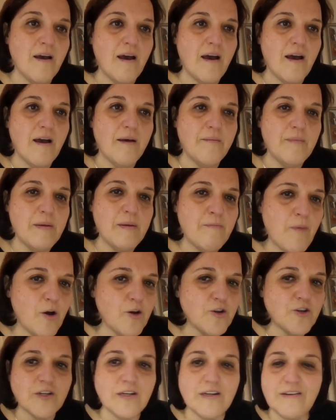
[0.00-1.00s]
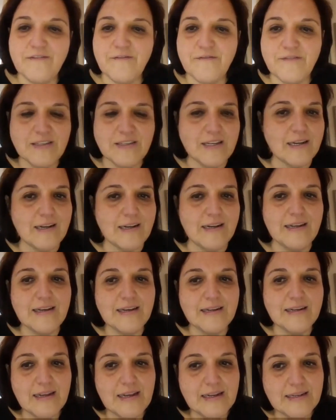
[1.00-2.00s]
um, emotionally, physically,
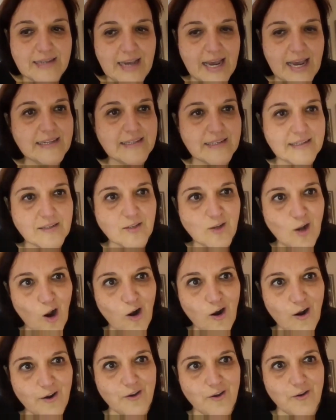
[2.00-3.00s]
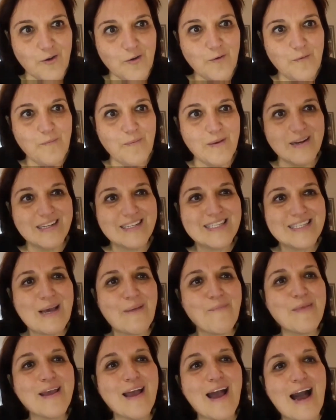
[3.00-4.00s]
it, it takes its toll on you, but it's
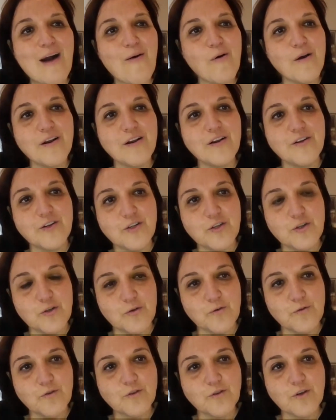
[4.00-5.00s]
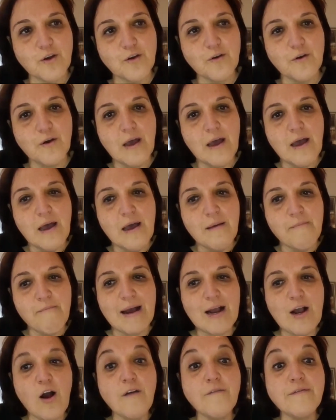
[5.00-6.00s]
something I wanted to do. So
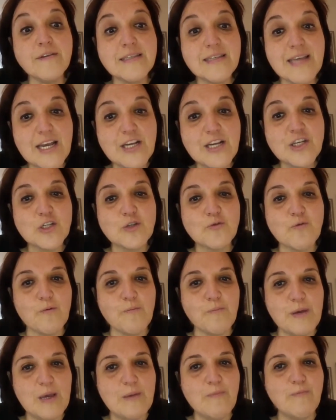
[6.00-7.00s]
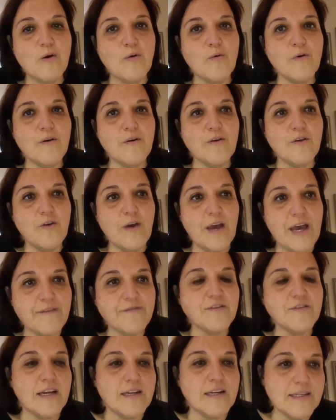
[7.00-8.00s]
my conversations with people were, you
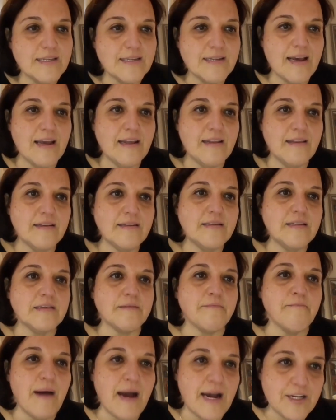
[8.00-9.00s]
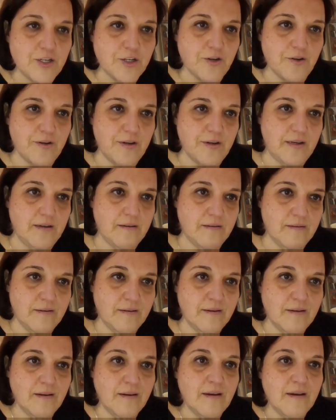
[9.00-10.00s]
have to understand this is my journey.
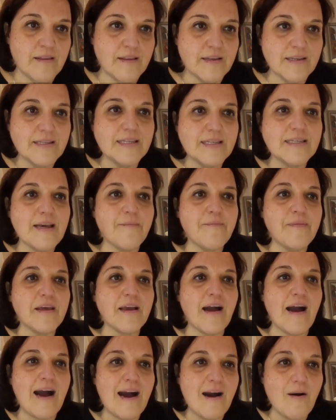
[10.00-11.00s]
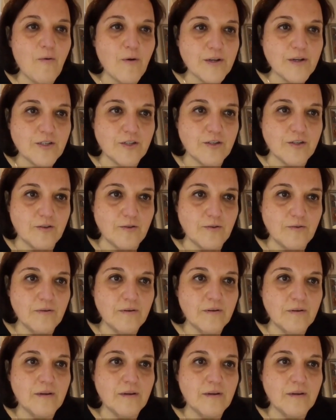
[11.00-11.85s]
This is something I want to do.